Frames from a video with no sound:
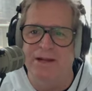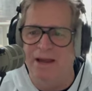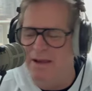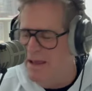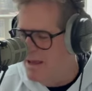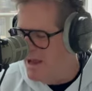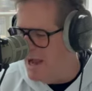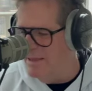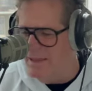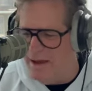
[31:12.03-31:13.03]
I
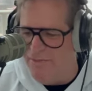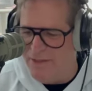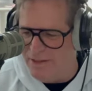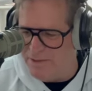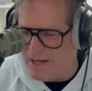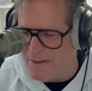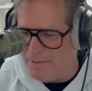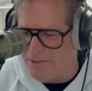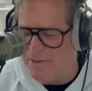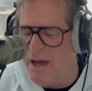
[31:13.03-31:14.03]
love this type
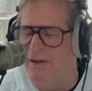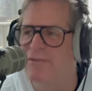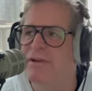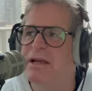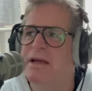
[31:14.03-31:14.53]
of stuff.